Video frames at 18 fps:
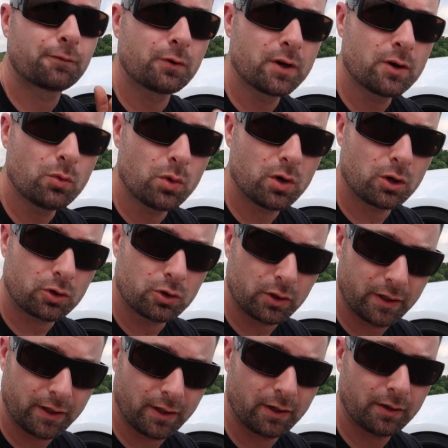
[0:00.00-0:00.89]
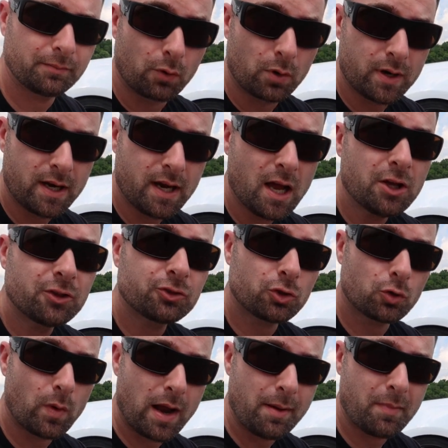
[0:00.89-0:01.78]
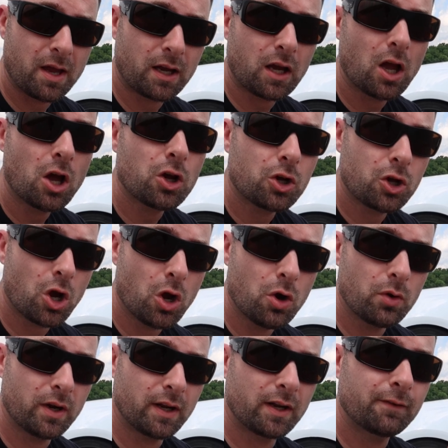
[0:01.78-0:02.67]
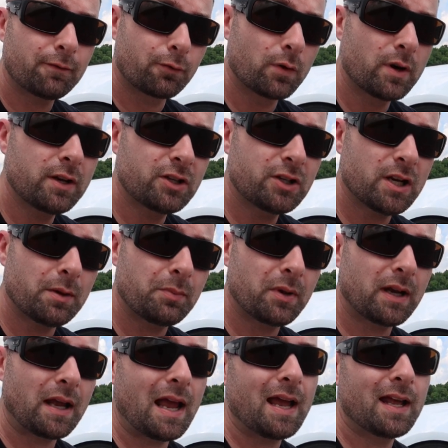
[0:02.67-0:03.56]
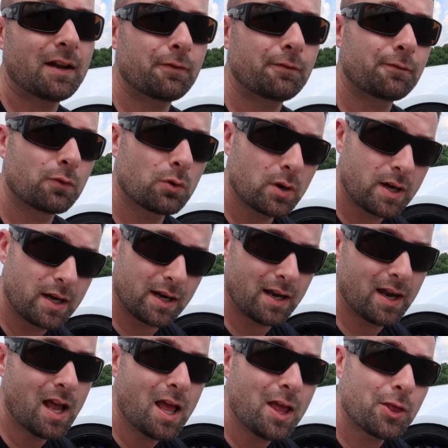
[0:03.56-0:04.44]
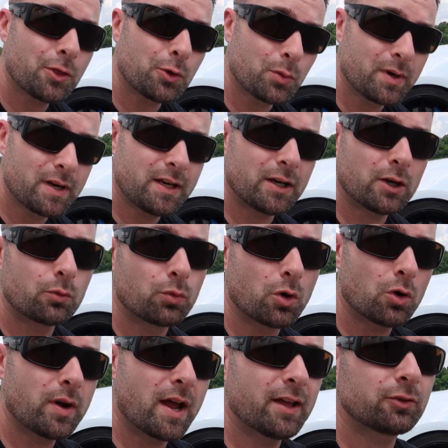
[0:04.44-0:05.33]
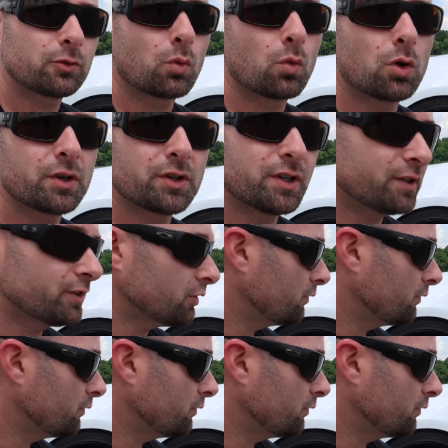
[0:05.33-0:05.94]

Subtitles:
Free wheel cleaner, free ceramic coating, free shipping, and a free 3-year road hazard warranty.